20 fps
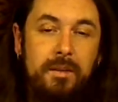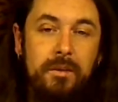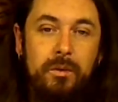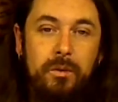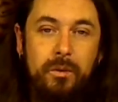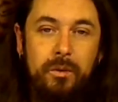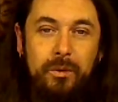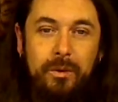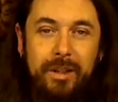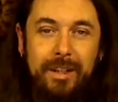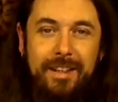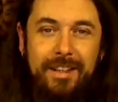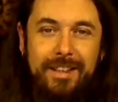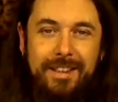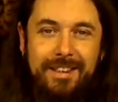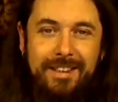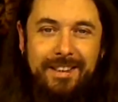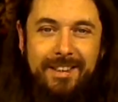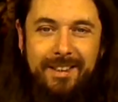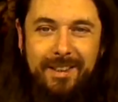Ooh,
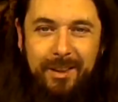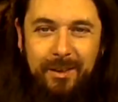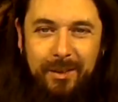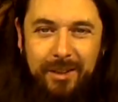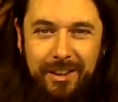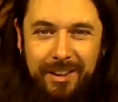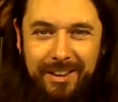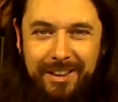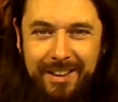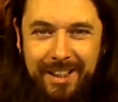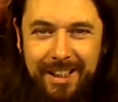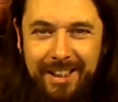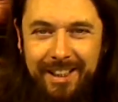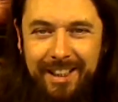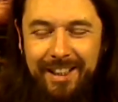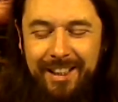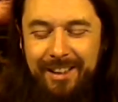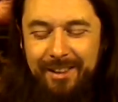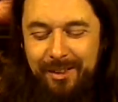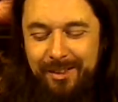it's a socialist
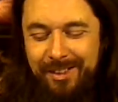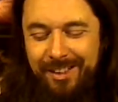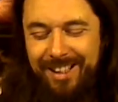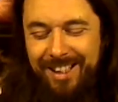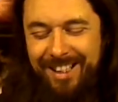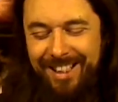idea.